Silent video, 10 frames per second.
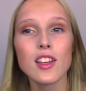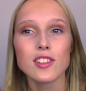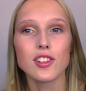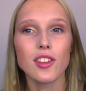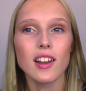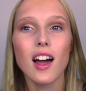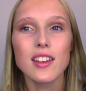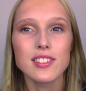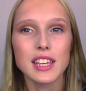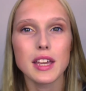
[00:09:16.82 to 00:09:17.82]
So the
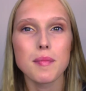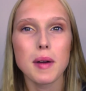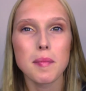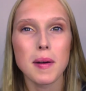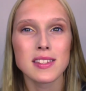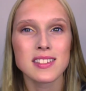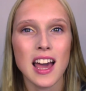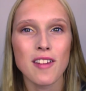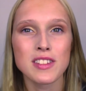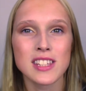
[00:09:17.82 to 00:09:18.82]
last thing in my
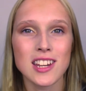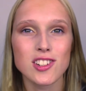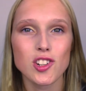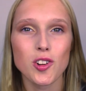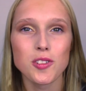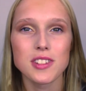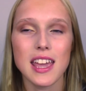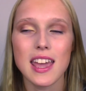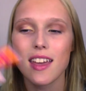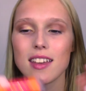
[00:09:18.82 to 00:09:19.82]
must-have essentials
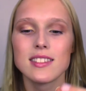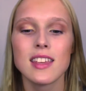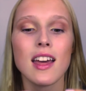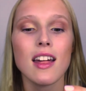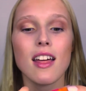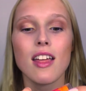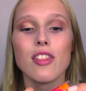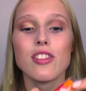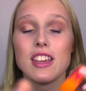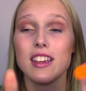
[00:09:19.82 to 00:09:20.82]
is
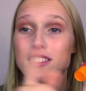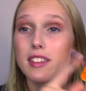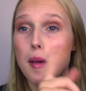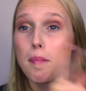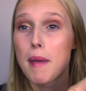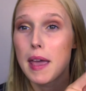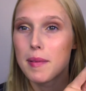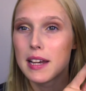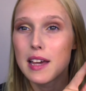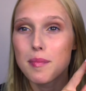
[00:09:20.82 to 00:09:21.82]
these
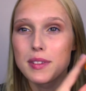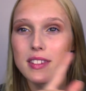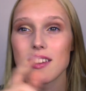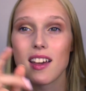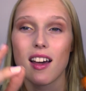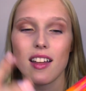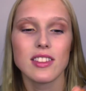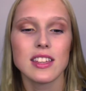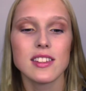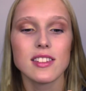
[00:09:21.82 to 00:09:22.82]
baby lips.
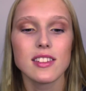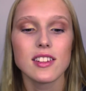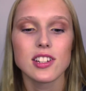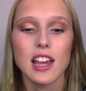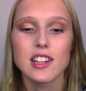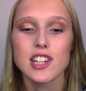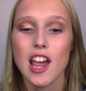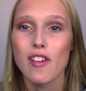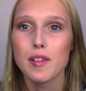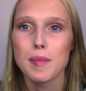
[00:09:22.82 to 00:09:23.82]
This is in the shade
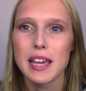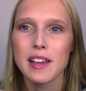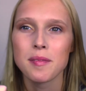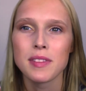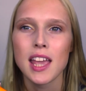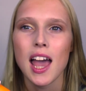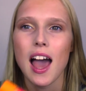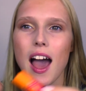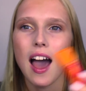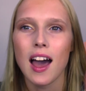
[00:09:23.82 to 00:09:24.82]
Cherry Me
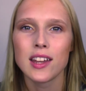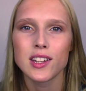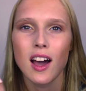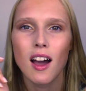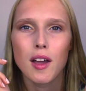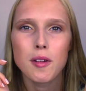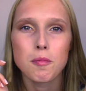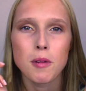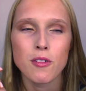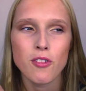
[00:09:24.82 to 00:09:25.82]
and I
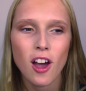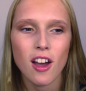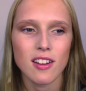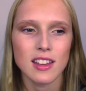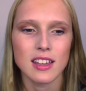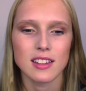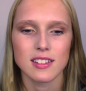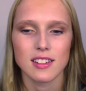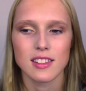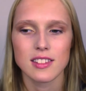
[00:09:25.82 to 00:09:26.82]
prefer
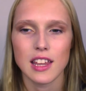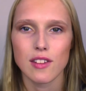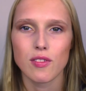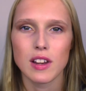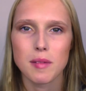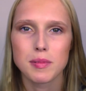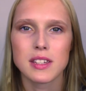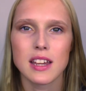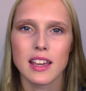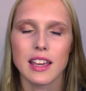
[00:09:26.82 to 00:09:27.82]
it instead of
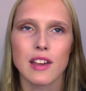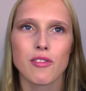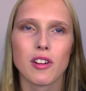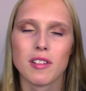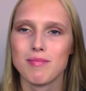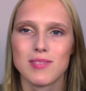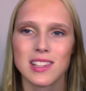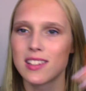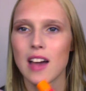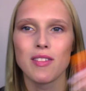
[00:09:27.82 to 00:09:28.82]
lipstick if I'm
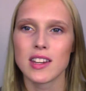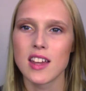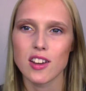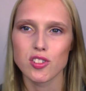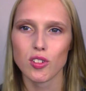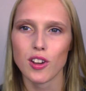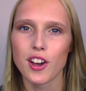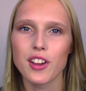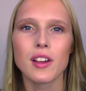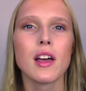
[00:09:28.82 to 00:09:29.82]
just having a natural look